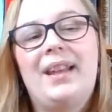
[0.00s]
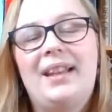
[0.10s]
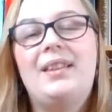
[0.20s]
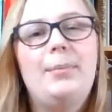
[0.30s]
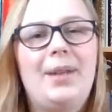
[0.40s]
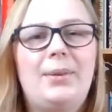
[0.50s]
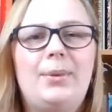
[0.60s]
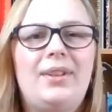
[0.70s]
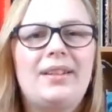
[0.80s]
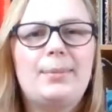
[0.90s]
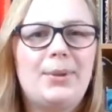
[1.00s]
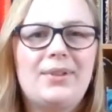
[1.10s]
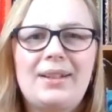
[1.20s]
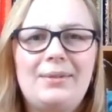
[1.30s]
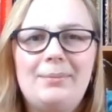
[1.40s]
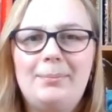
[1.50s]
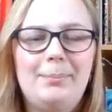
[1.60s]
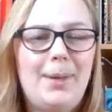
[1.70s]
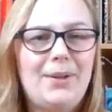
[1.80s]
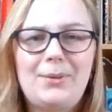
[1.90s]
and the men were explored in
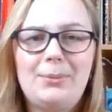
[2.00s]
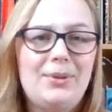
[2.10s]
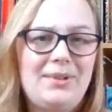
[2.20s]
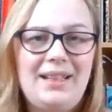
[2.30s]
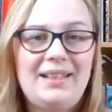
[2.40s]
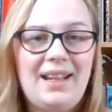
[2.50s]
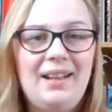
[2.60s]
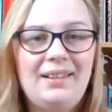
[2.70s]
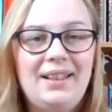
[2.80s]
much more detail,